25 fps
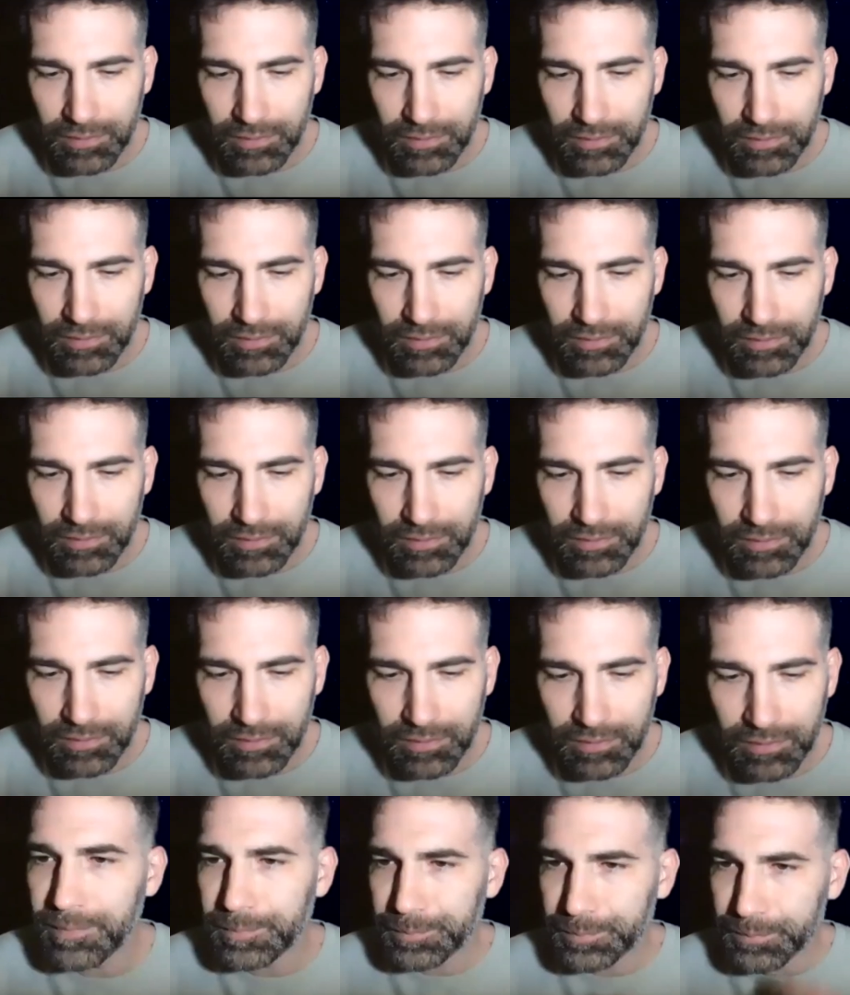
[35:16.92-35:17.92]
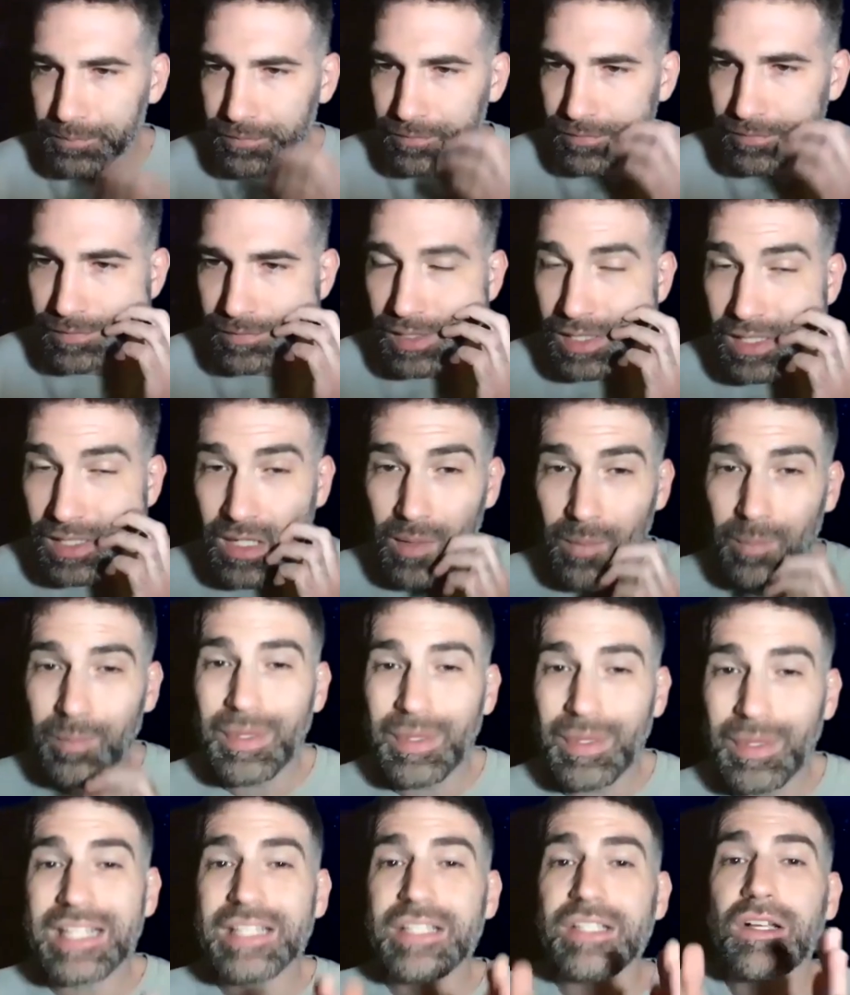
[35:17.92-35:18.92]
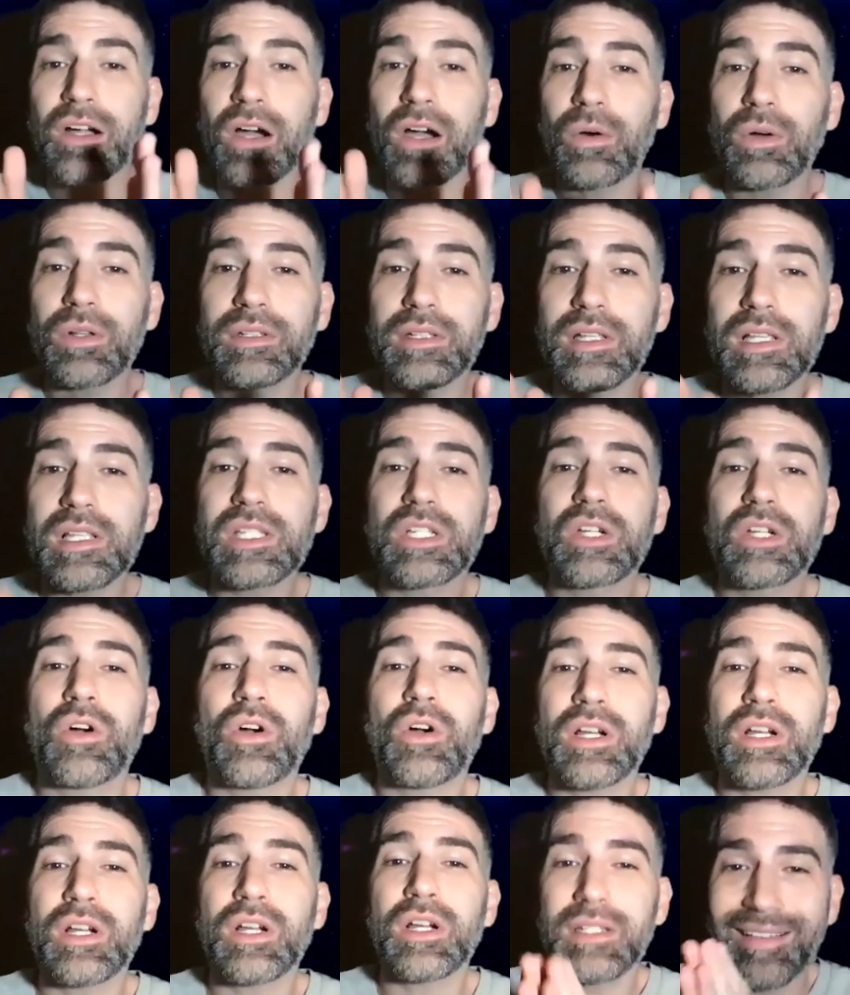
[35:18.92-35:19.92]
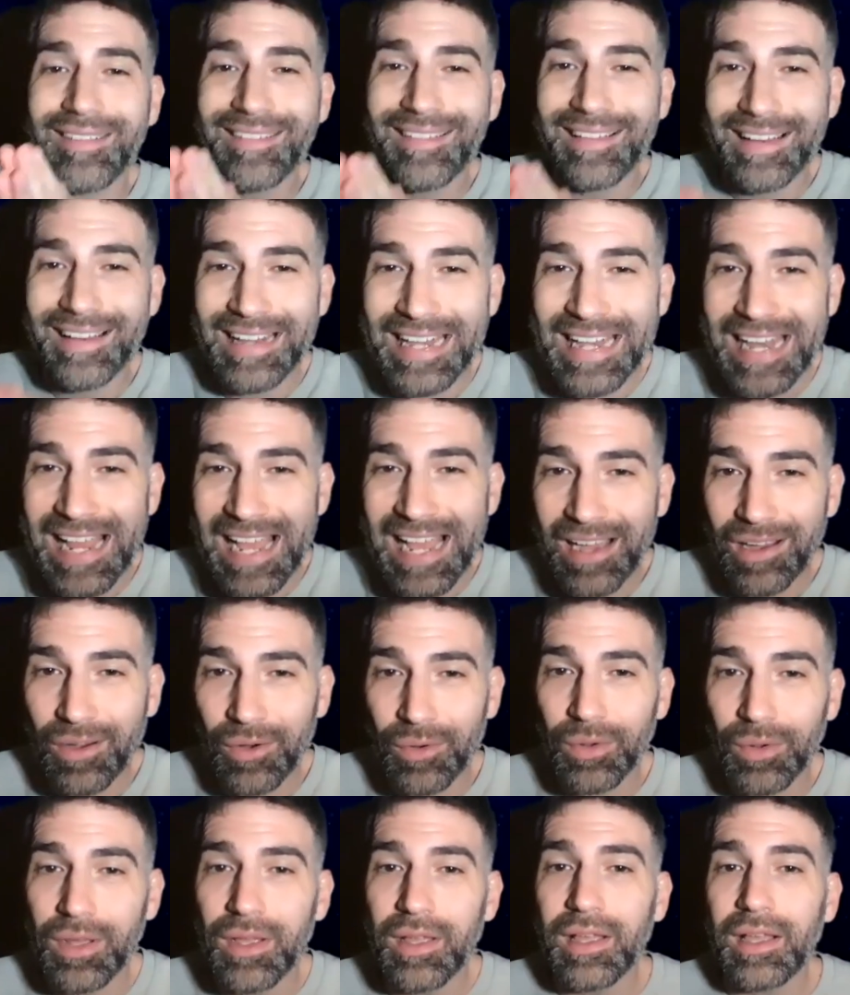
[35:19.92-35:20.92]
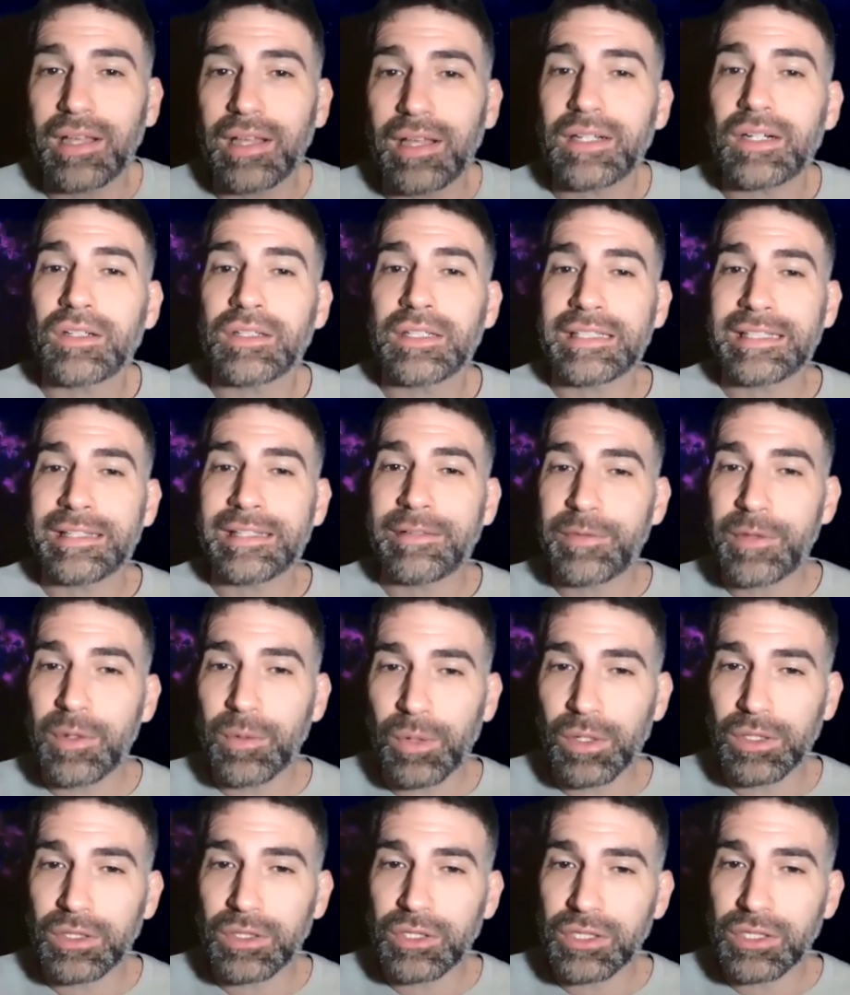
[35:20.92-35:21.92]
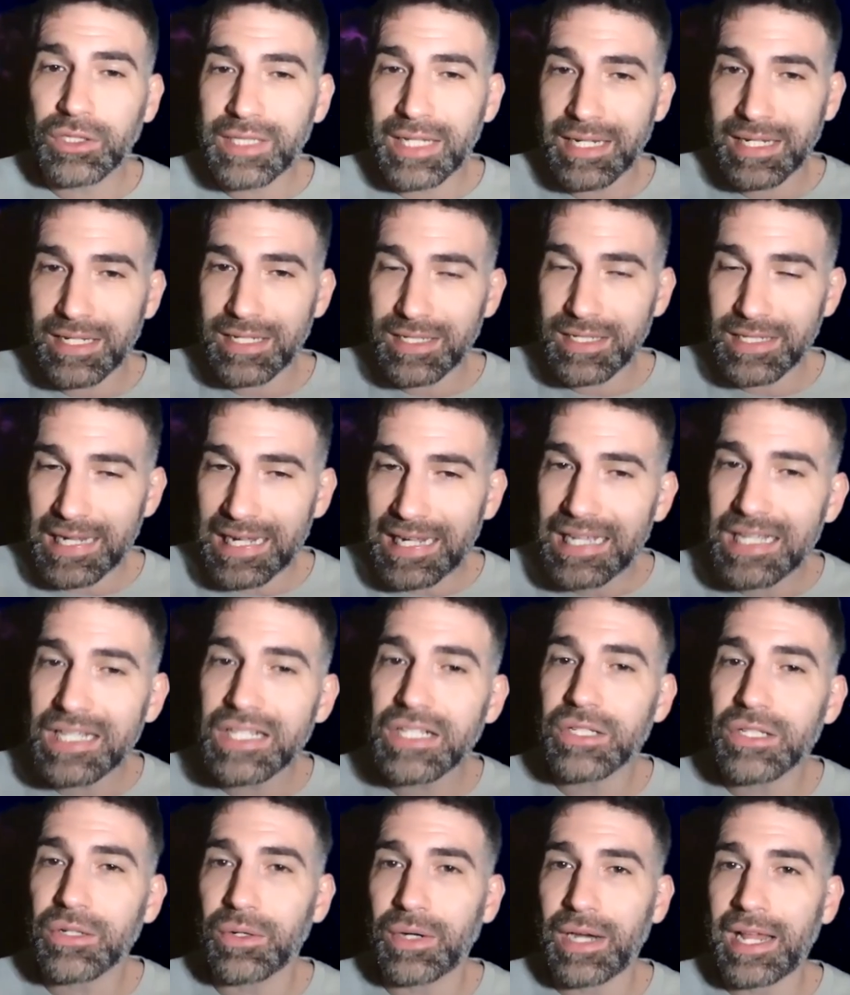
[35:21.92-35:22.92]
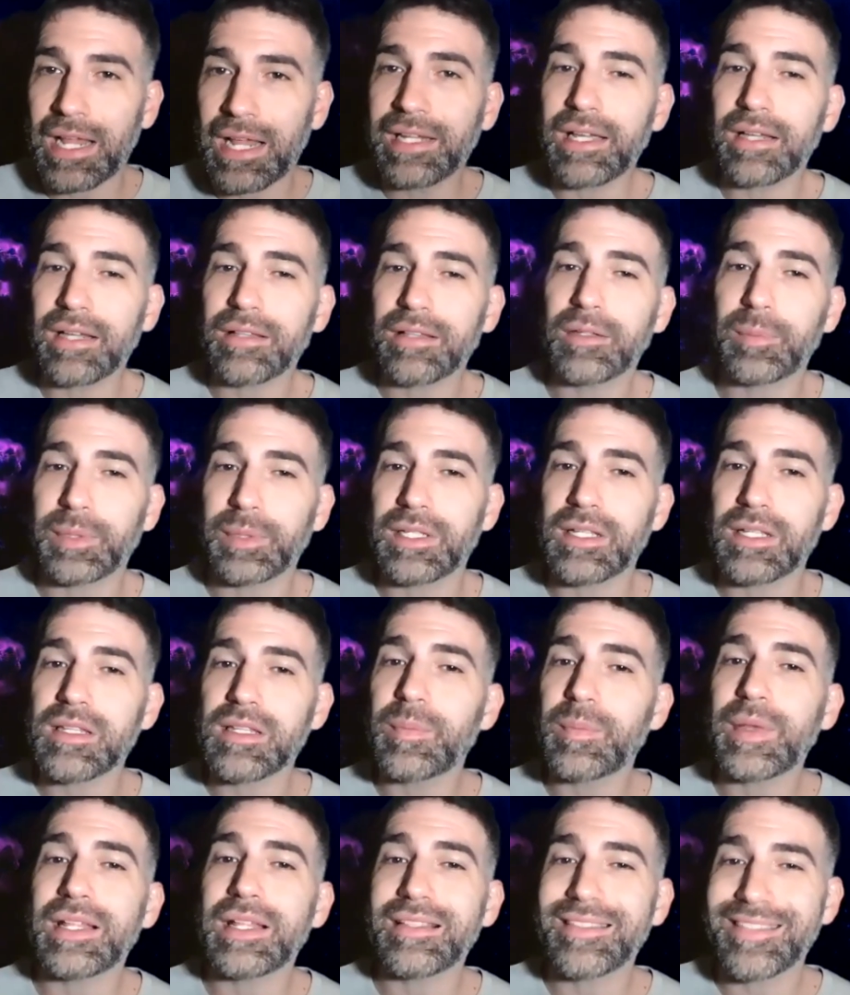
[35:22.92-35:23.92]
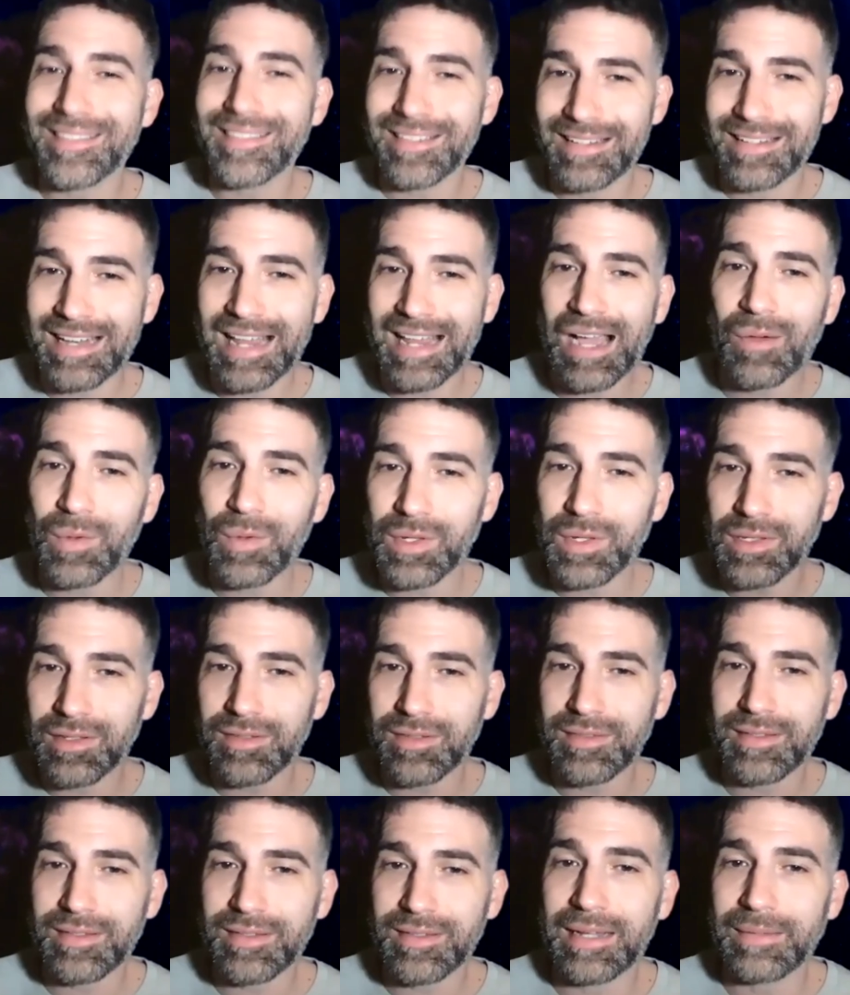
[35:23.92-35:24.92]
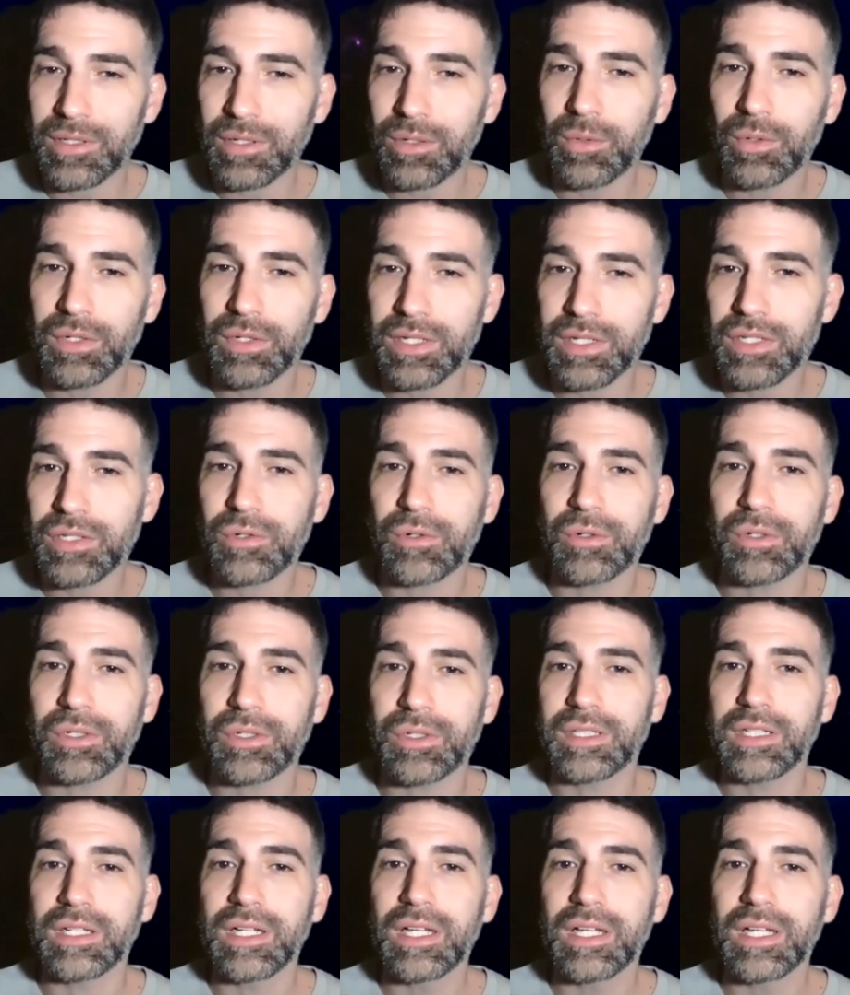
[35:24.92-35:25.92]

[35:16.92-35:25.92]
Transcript: Now it's in the chat. Please go on Discord now. If you want to text us or any other participants, now is the time to go on Discord.